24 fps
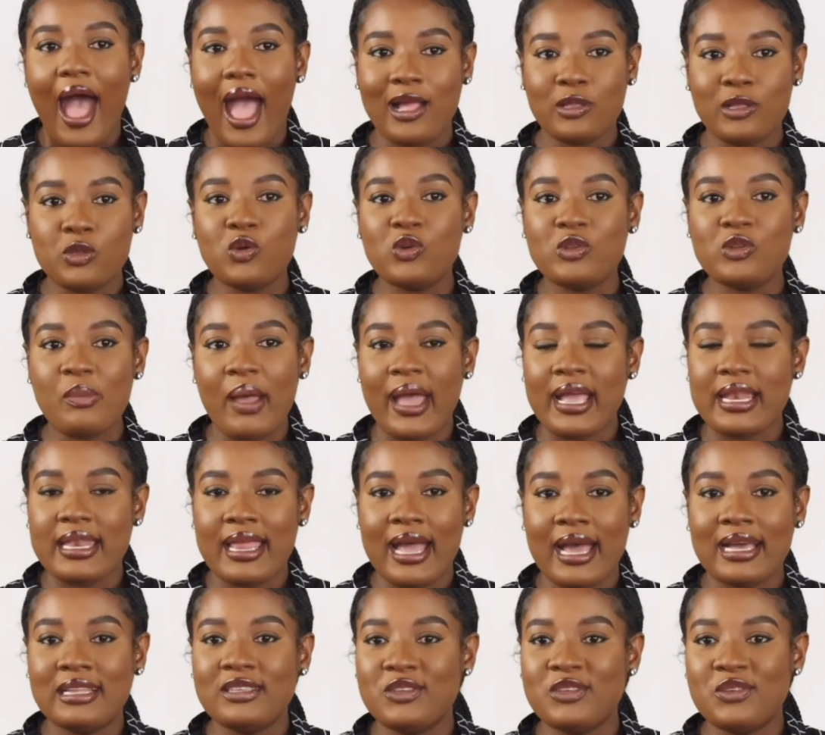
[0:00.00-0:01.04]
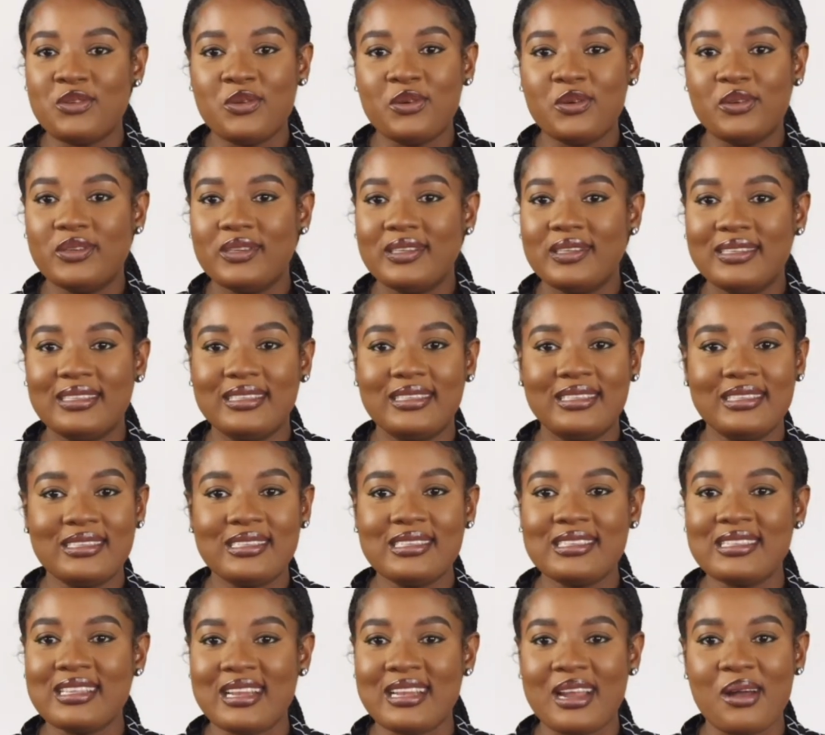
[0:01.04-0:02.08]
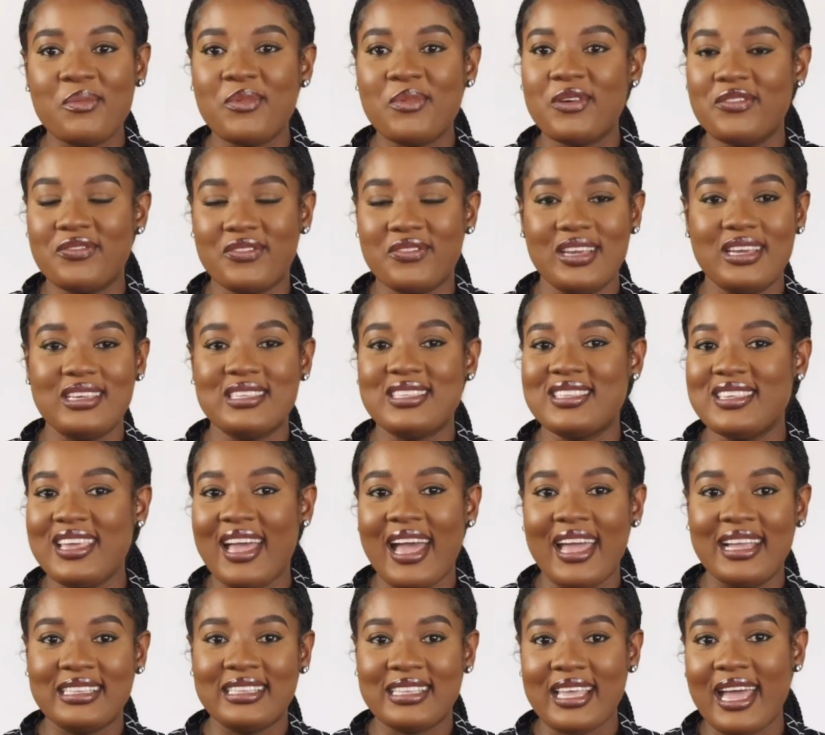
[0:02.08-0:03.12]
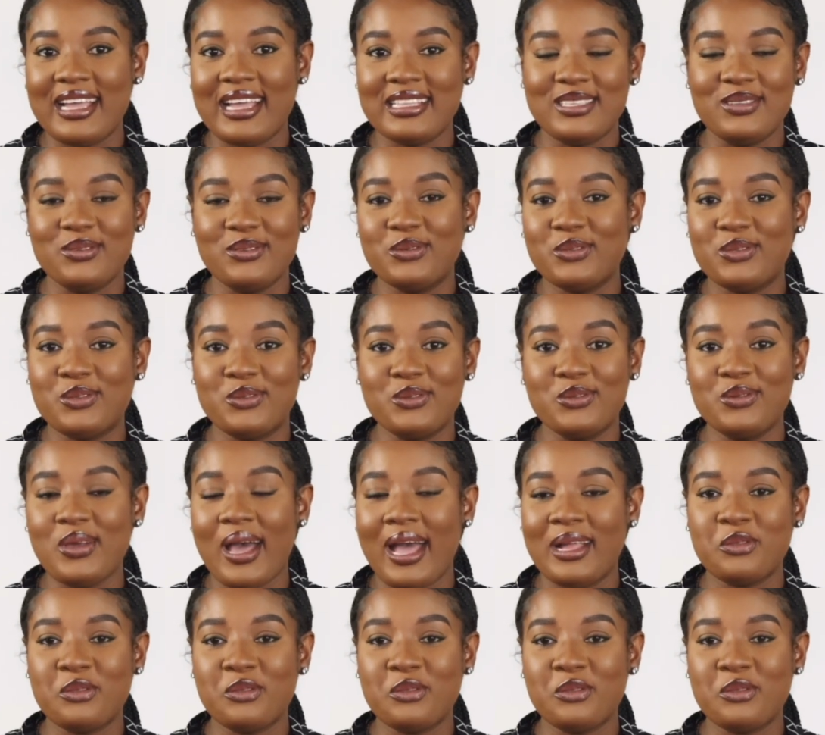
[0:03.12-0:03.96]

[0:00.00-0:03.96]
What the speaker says: I told my dad, you know, this is the number of guests you are entitled to.